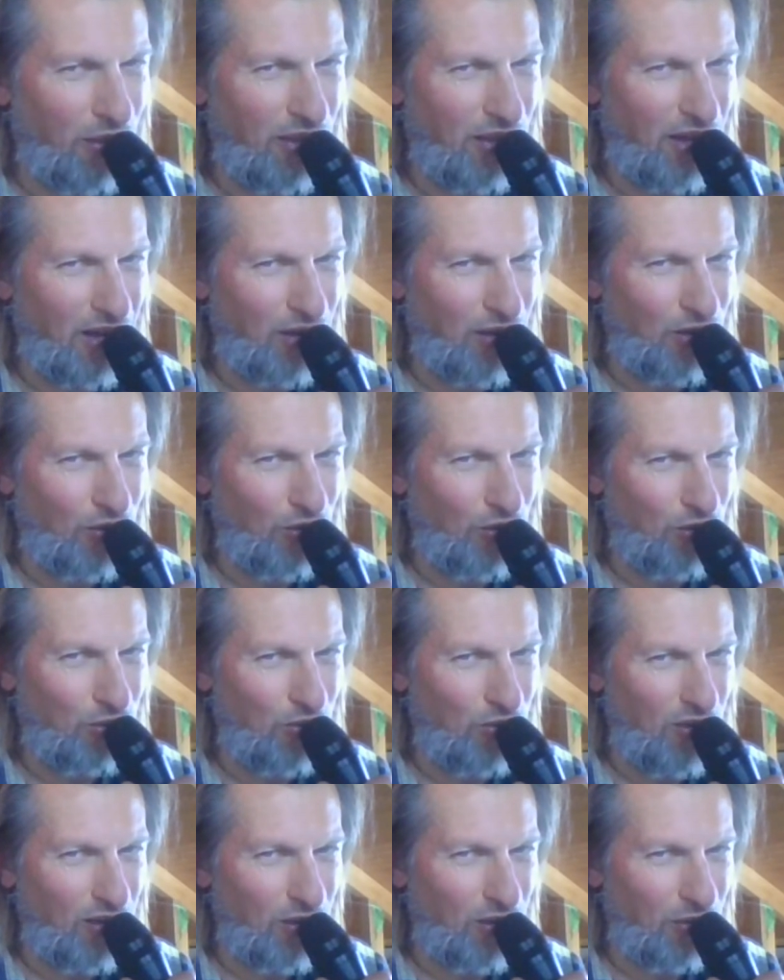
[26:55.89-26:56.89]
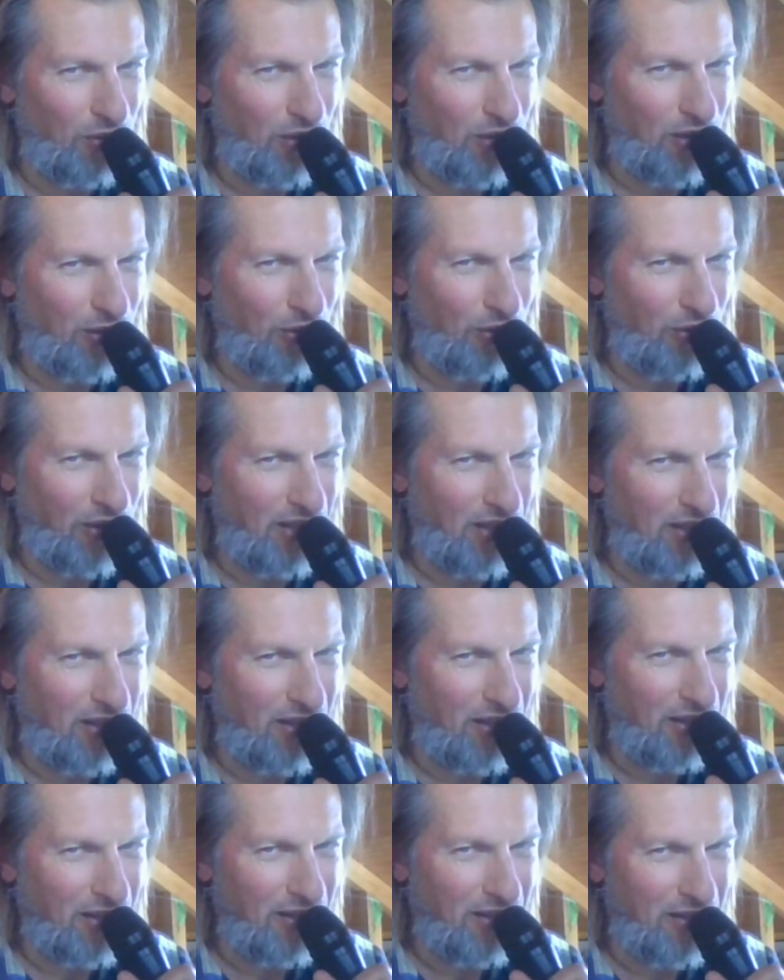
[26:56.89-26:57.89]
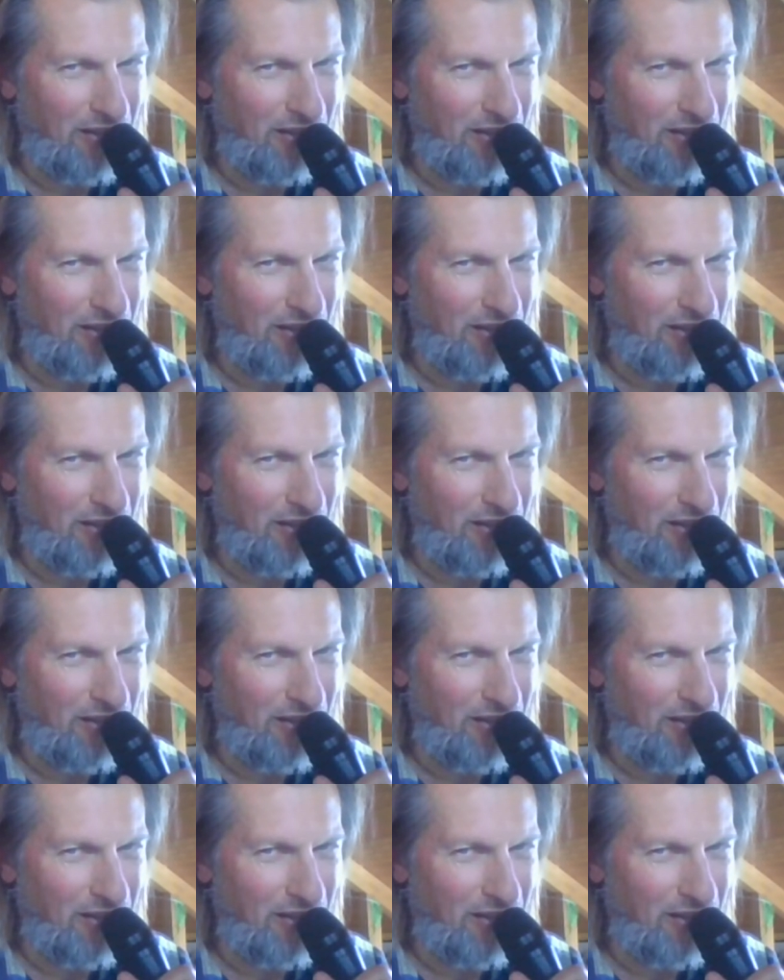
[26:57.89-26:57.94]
there, you're doing already,